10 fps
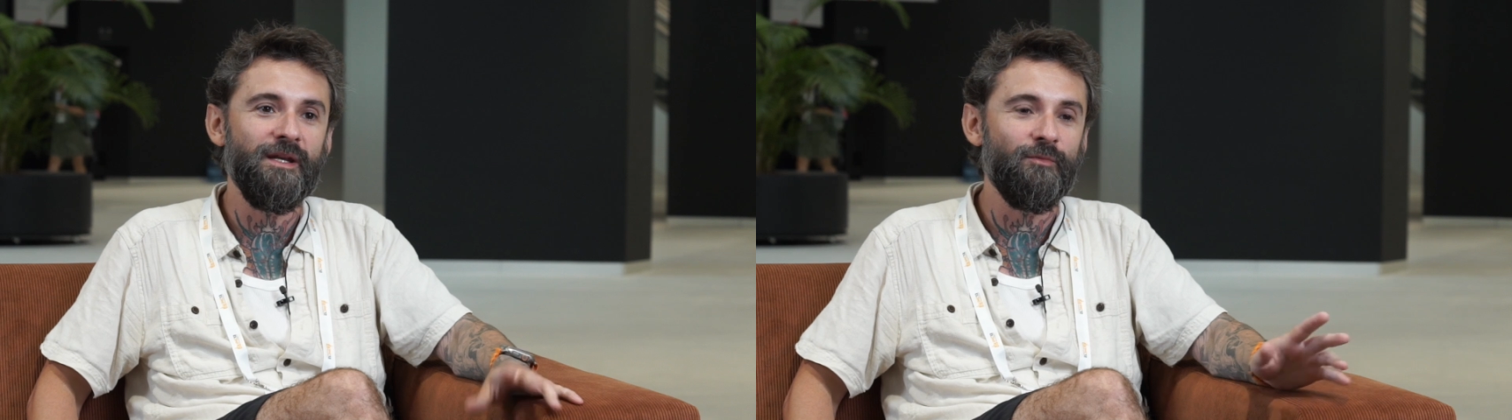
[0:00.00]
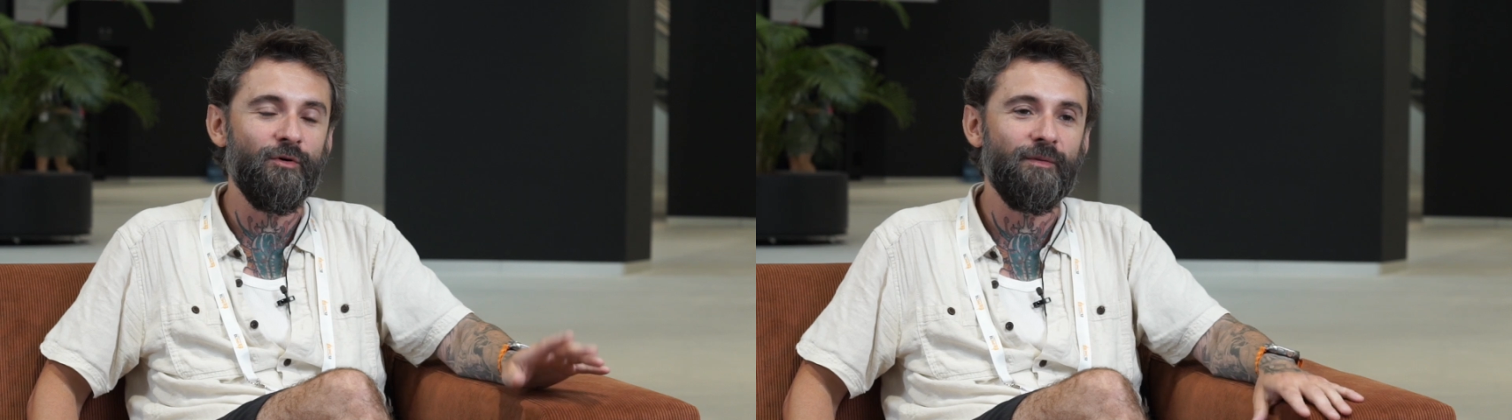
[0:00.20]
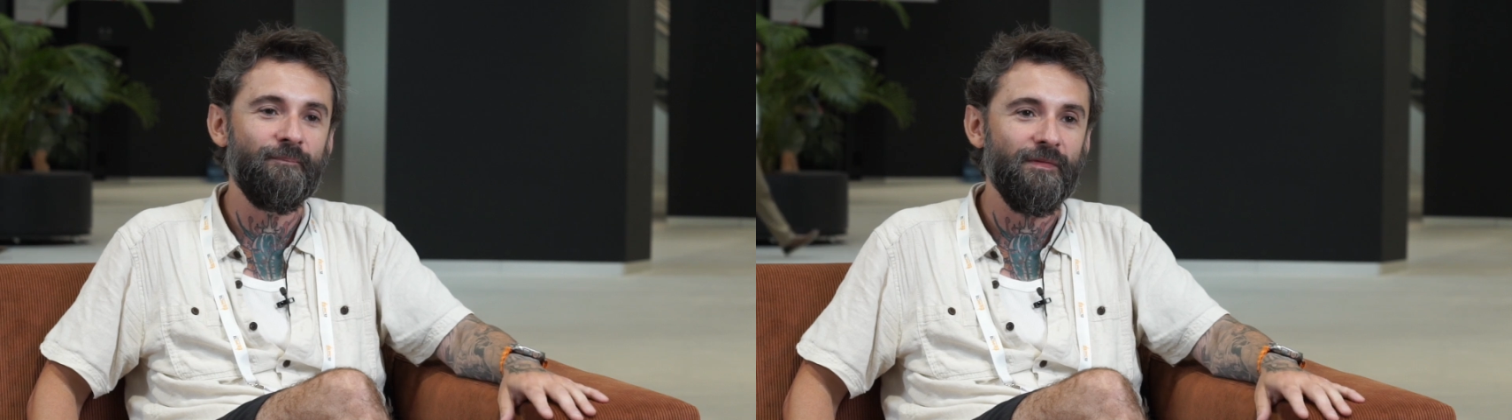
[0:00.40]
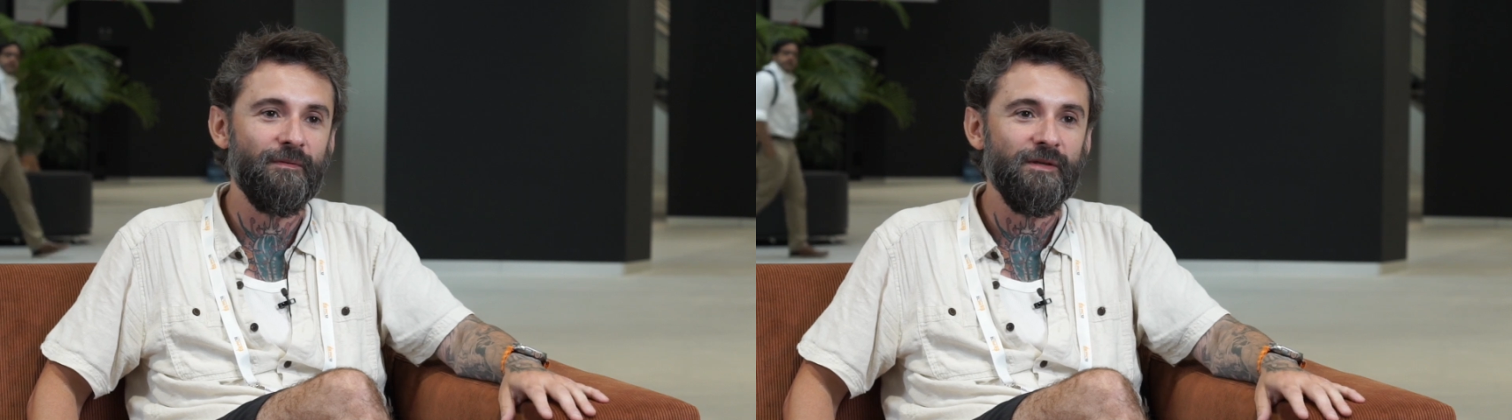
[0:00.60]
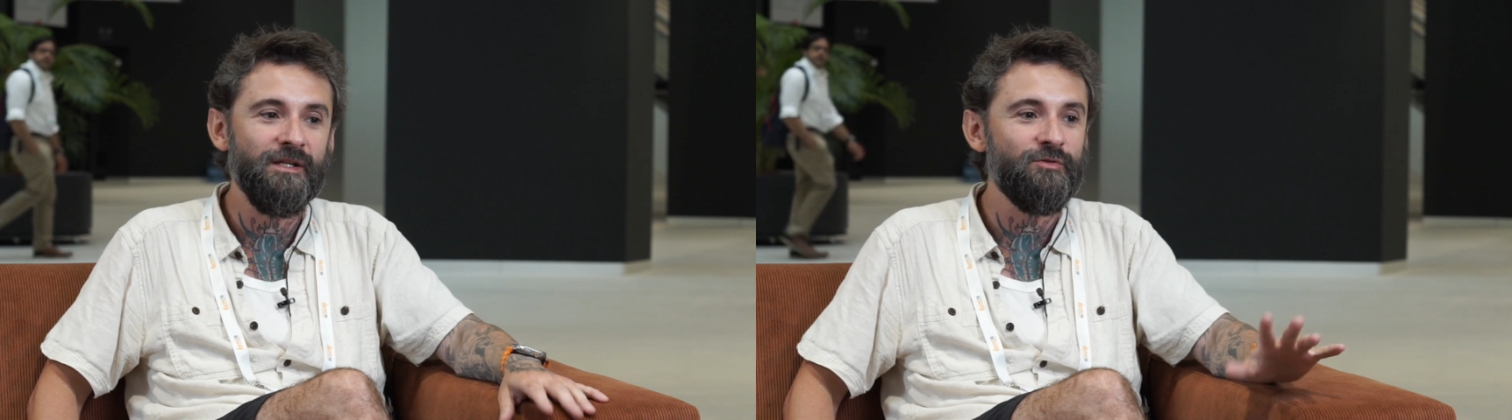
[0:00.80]
more
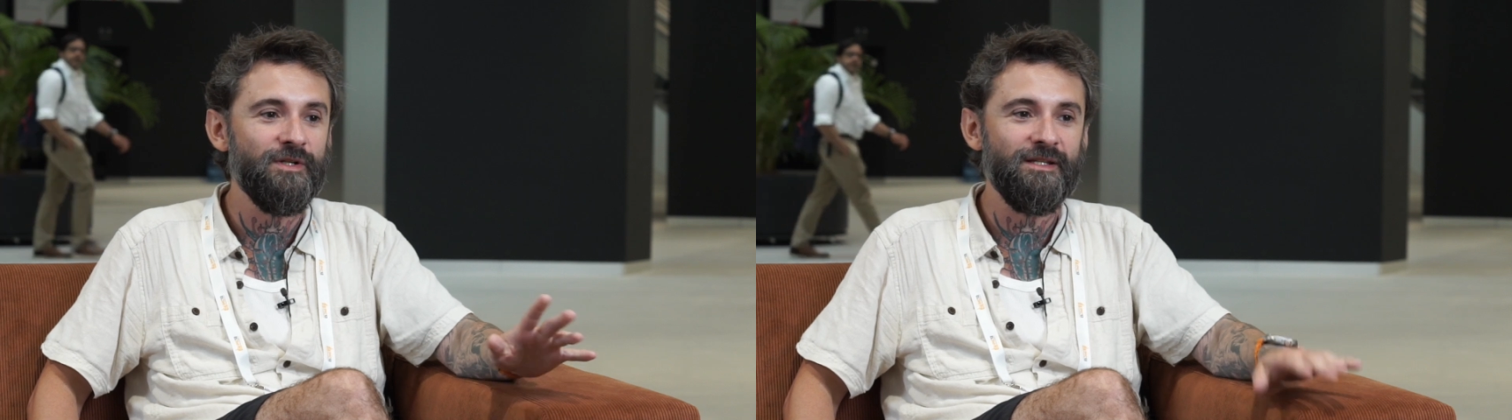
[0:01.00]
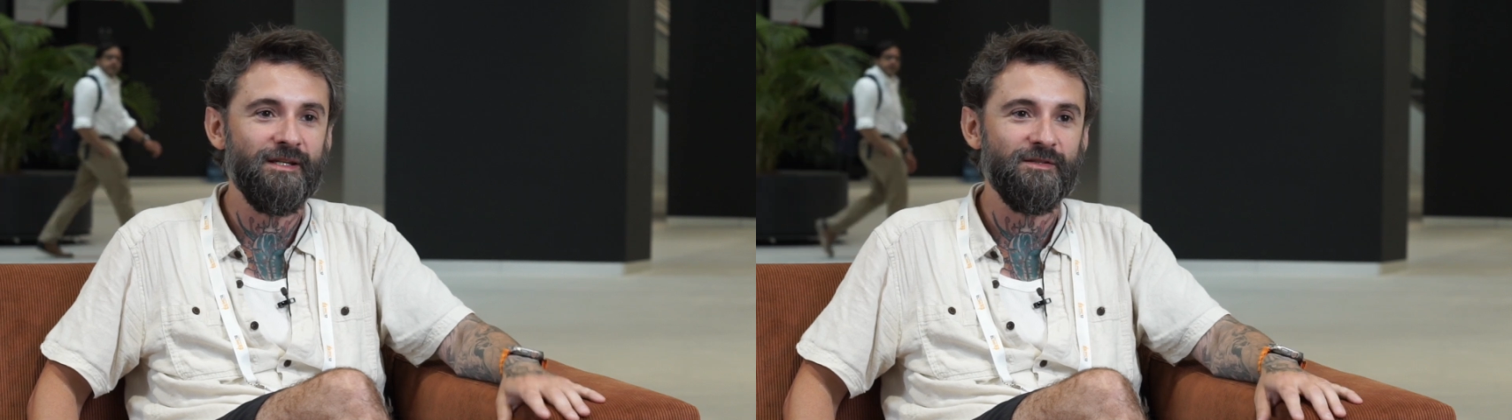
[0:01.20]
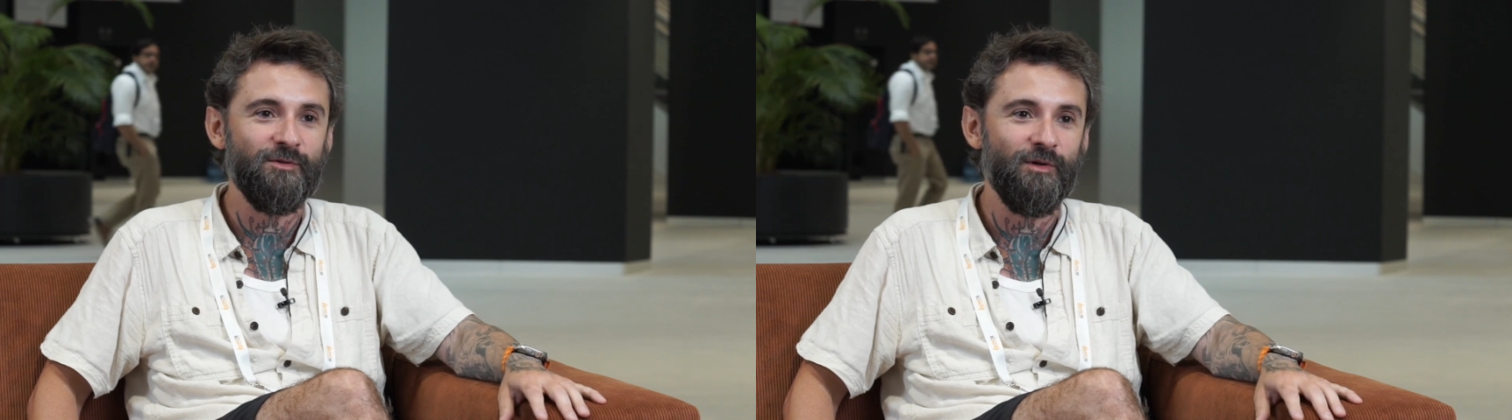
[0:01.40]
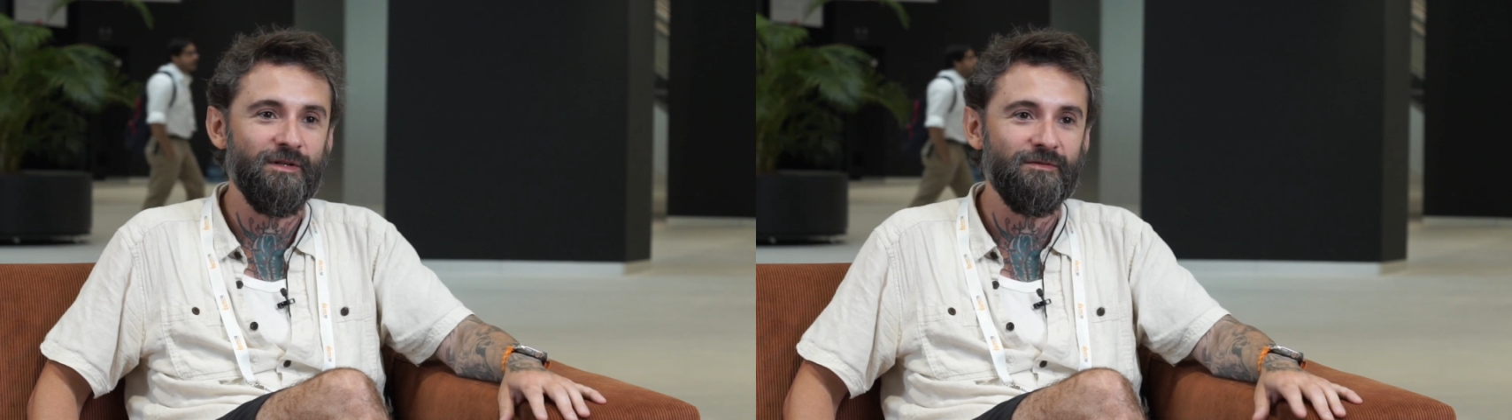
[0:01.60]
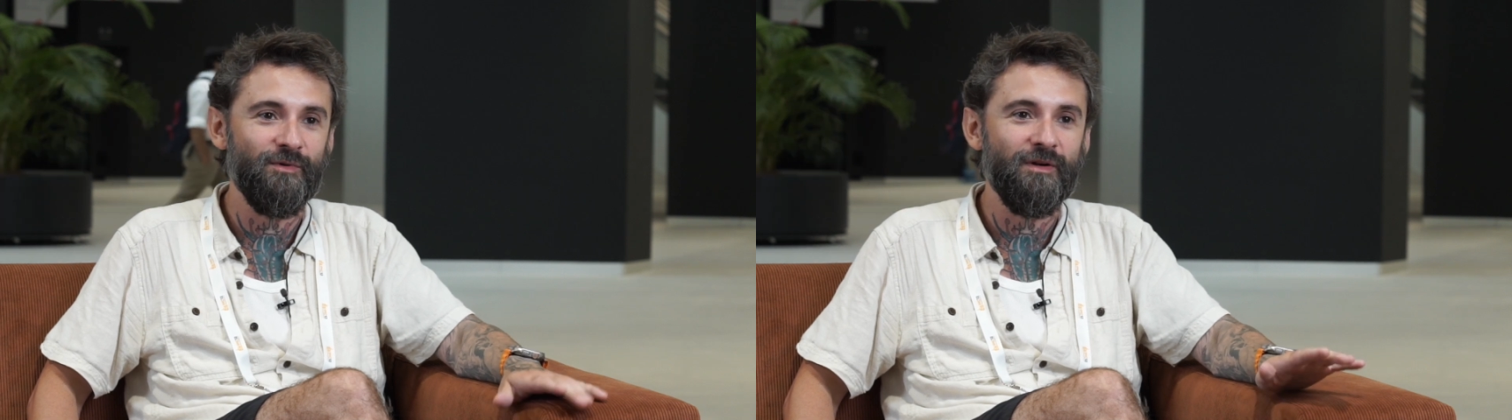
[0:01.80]
interesting
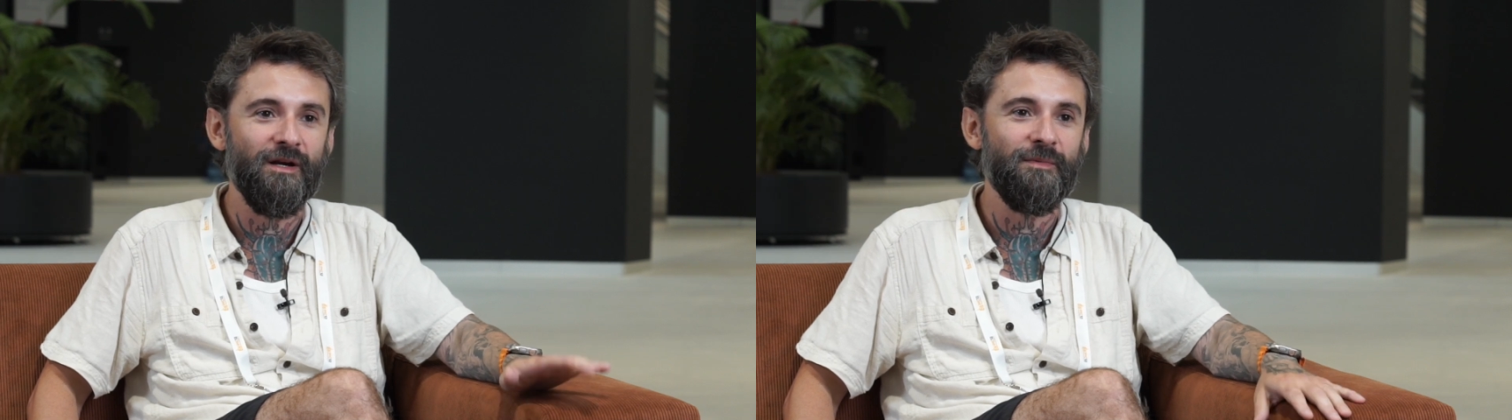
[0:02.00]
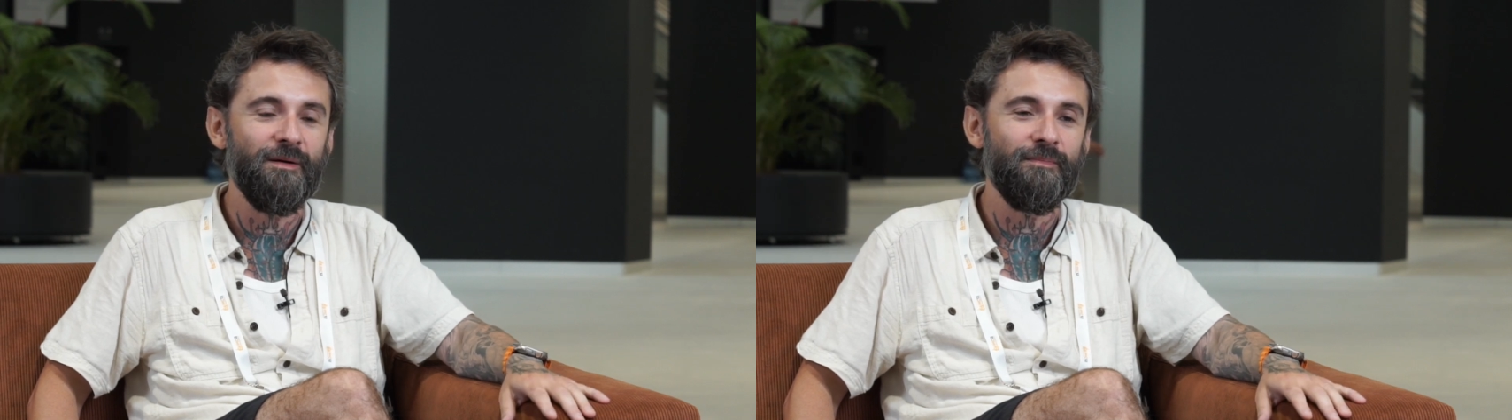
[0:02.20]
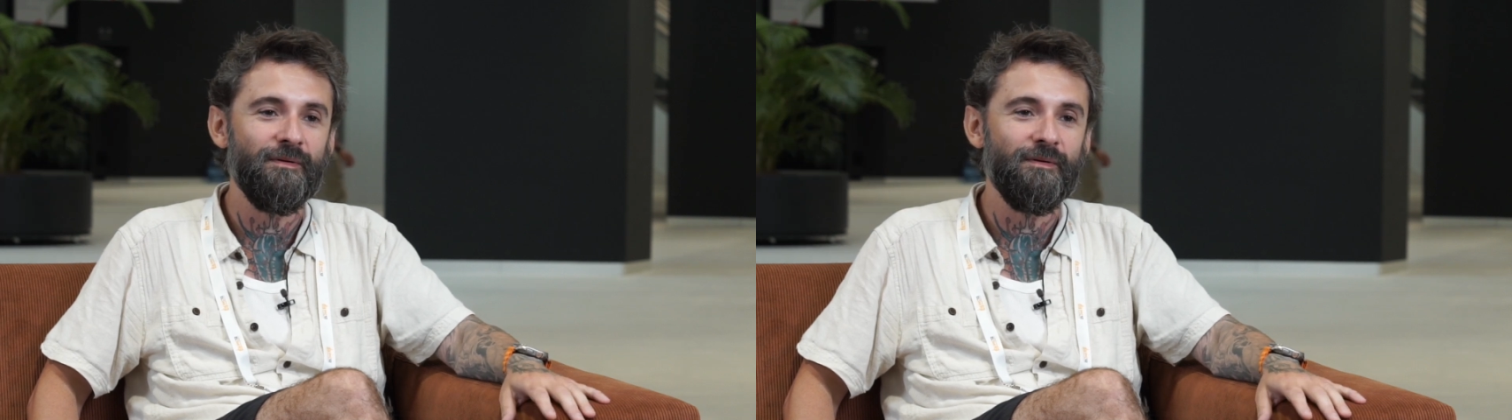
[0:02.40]
stories will come up.